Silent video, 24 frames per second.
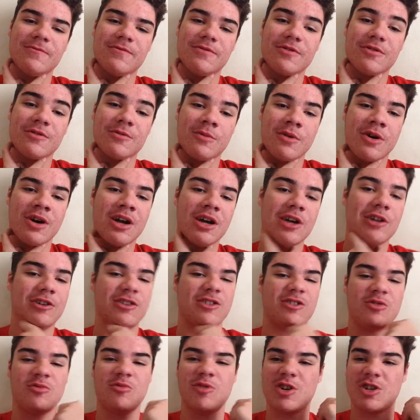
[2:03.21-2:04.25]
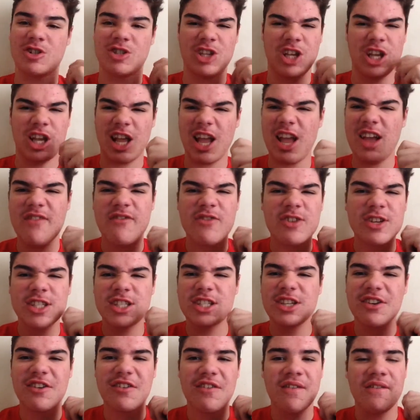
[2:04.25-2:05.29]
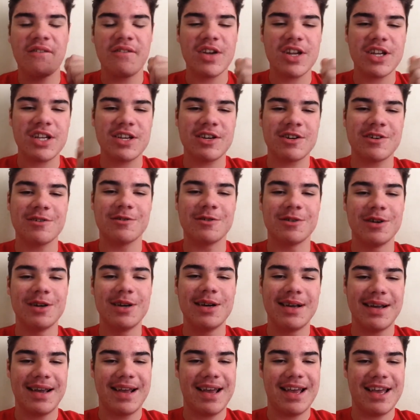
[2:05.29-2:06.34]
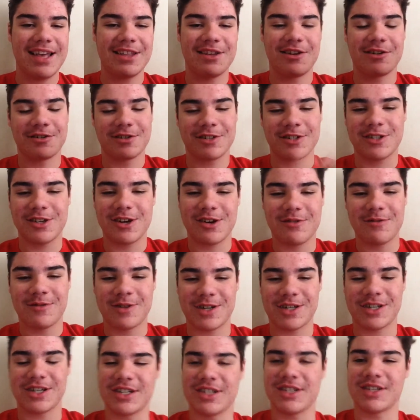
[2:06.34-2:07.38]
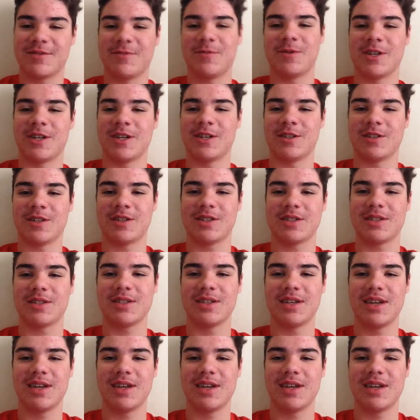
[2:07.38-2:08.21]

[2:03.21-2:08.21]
for a while and I'll watch like every single video and then I'll just start watching someone else.